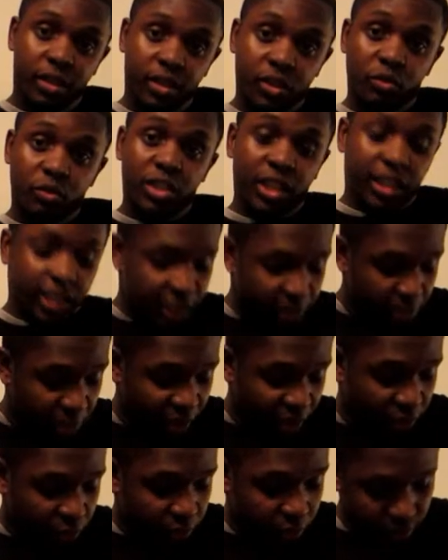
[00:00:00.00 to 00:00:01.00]
a utility
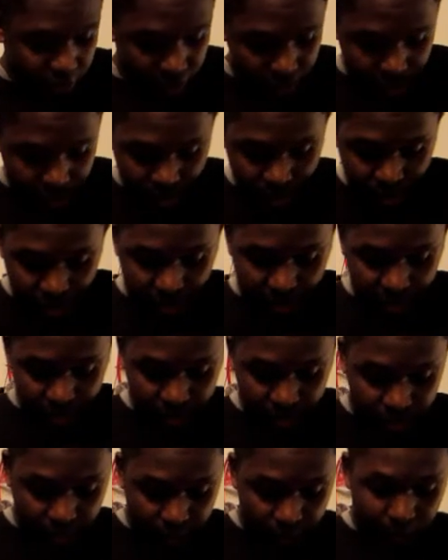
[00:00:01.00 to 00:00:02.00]
belt
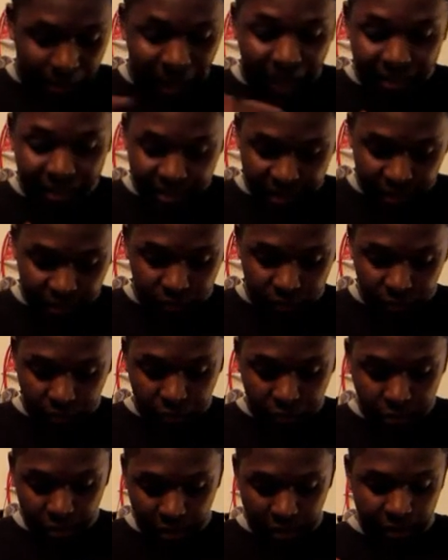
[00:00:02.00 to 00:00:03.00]
and the bat
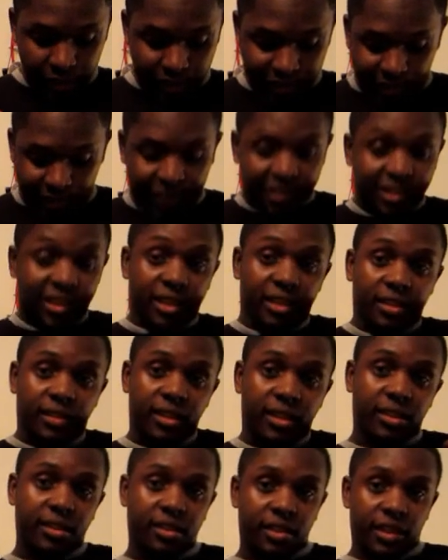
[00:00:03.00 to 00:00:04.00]
signal. It's actually
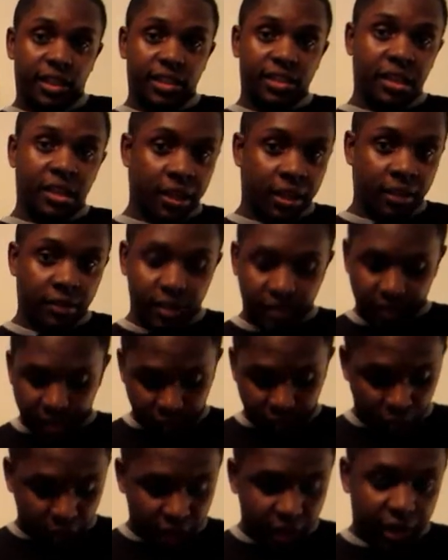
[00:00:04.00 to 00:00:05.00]
this
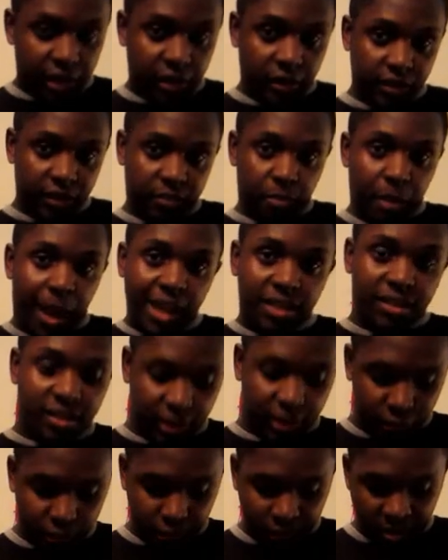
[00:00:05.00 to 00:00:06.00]
thing right here, this bat
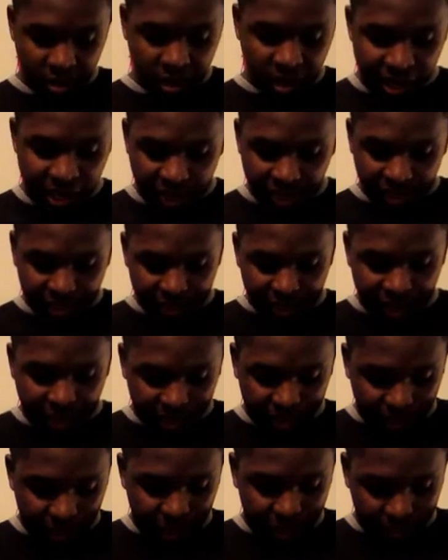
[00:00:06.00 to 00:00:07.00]
signal. It's
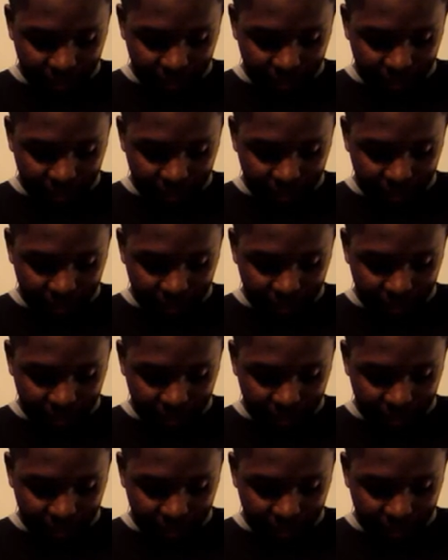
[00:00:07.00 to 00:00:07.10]
got like